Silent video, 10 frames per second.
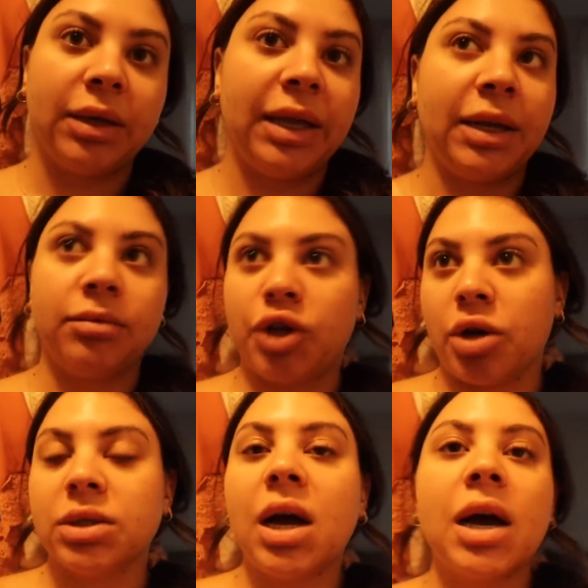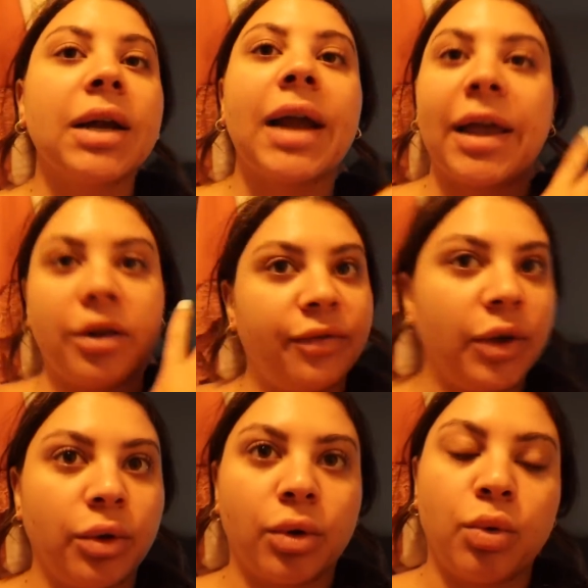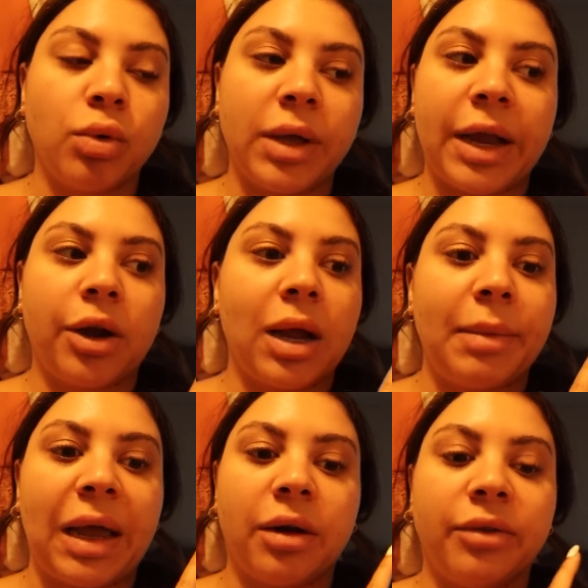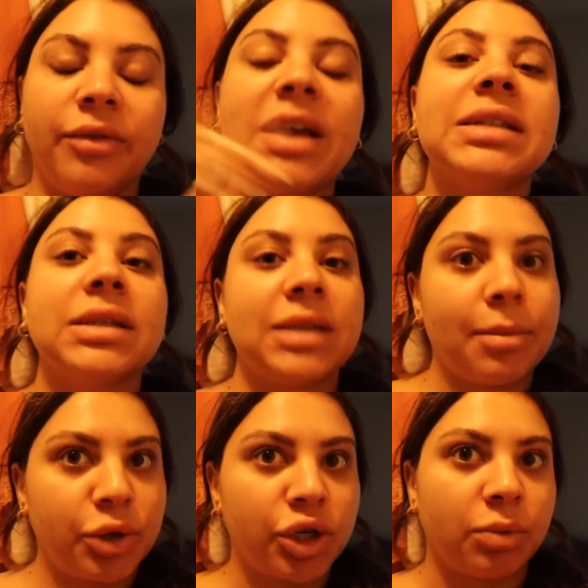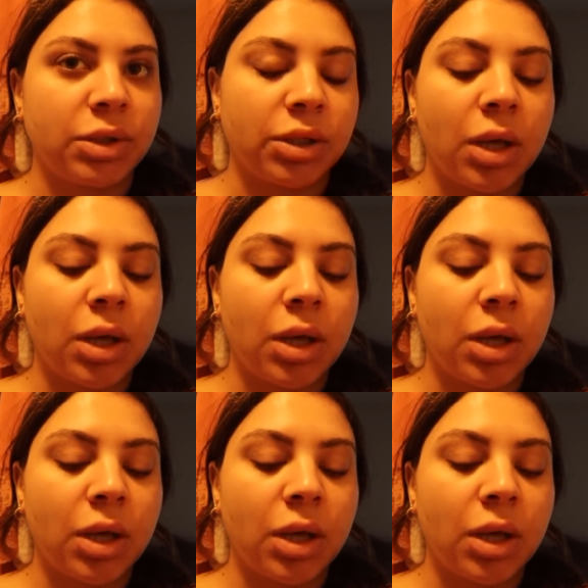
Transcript: It turned on, I could feel the cool air coming out of the vents, the temperature was